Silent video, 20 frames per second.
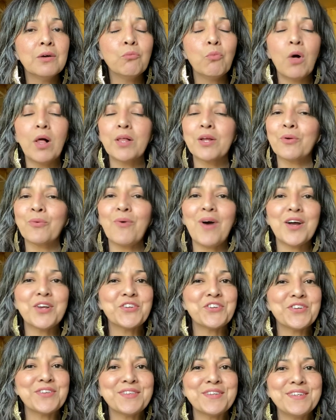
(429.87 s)
while you're
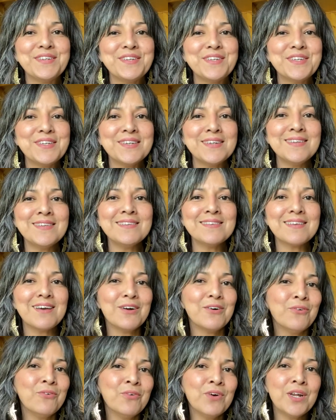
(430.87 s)
washing the dishes,
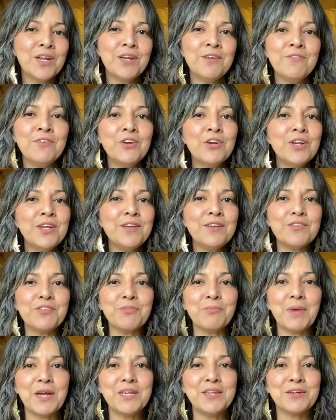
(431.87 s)
whatever it is,
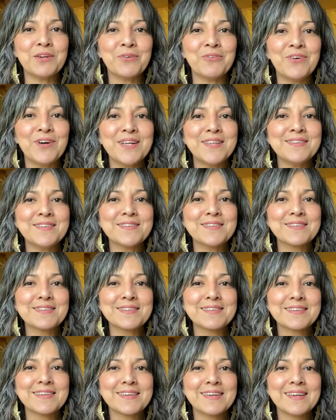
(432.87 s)
my dear ones.